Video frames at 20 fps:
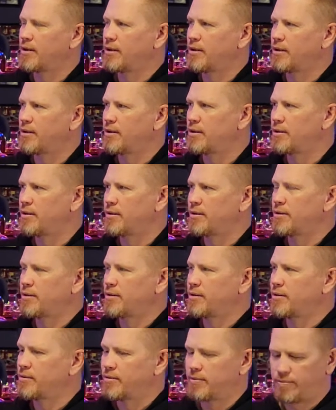
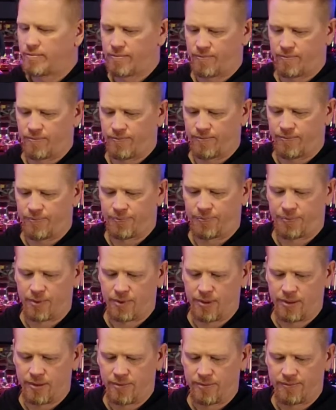
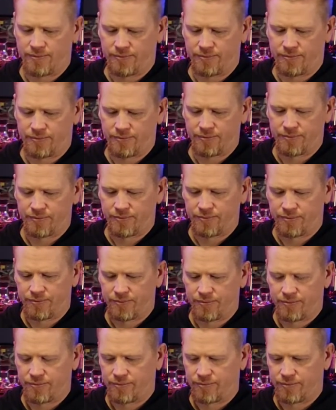
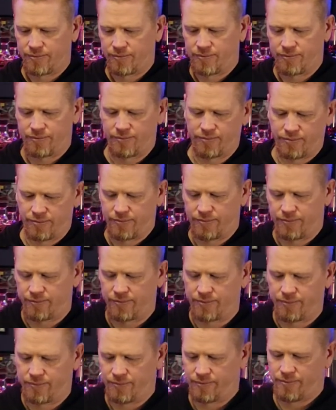
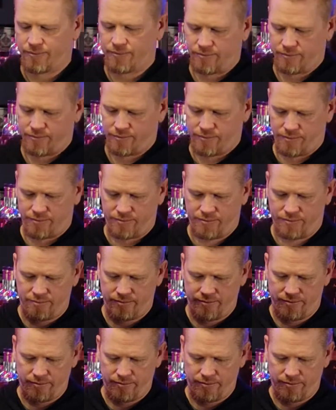(not speaking)